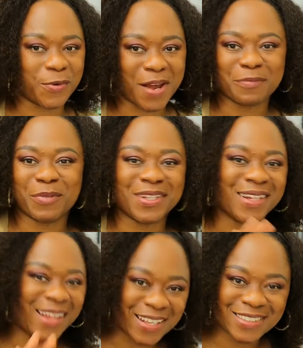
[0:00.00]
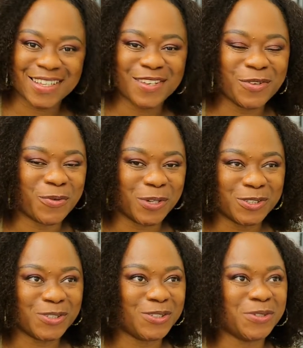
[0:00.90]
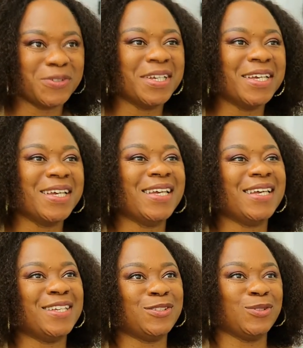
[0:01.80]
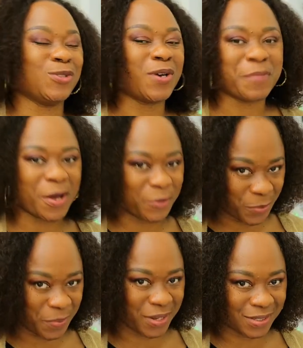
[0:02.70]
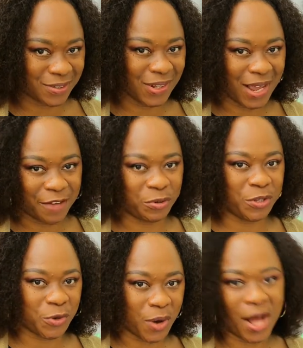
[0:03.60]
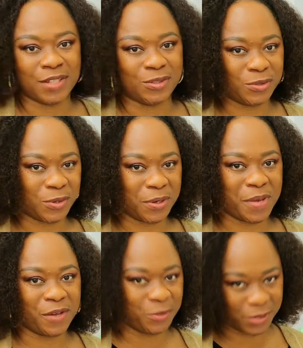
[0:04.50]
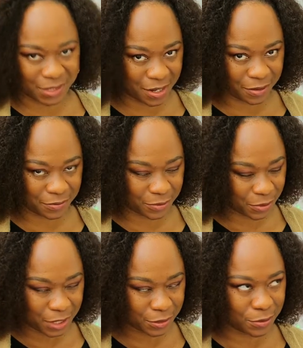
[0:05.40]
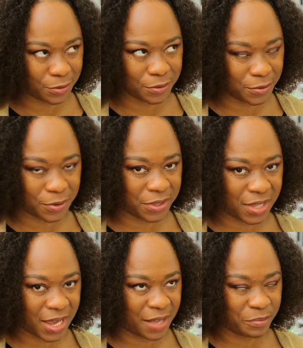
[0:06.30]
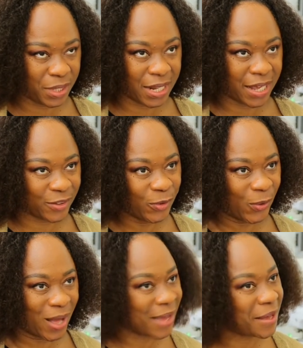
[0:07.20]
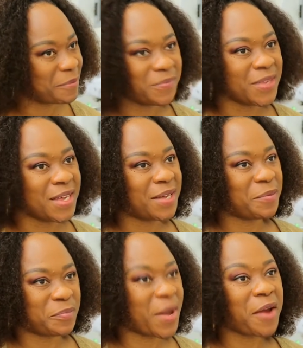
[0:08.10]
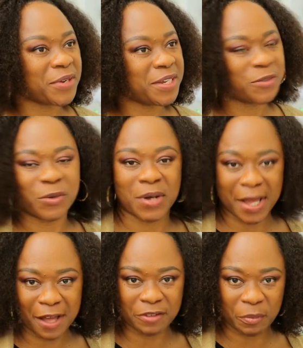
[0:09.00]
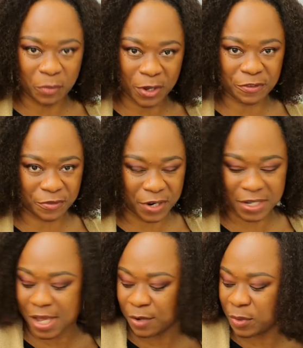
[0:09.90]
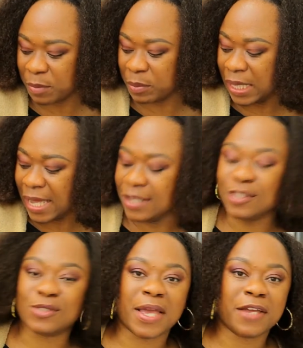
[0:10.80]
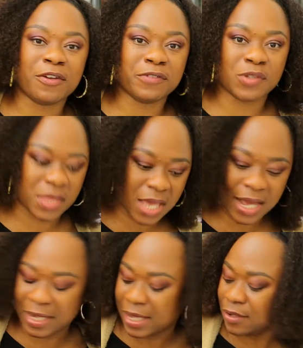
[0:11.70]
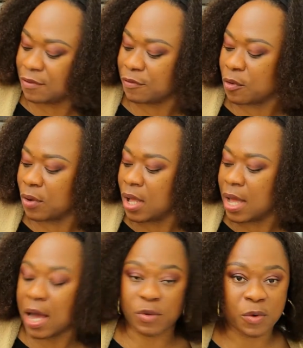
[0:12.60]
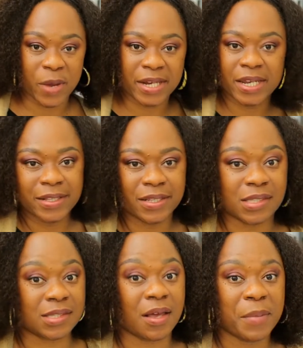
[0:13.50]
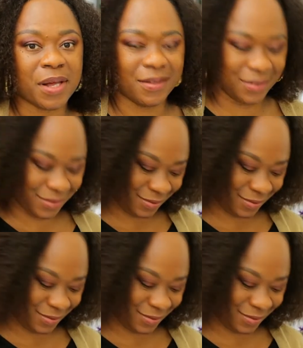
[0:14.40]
All right? But the last thing you want to do is to talk about your personal life when you're asked to talk about yourself. Okay, so don't go on there and be like, oh, I am married or I have a boyfriend and we're planning to head off to Thailand for our wedding this summer.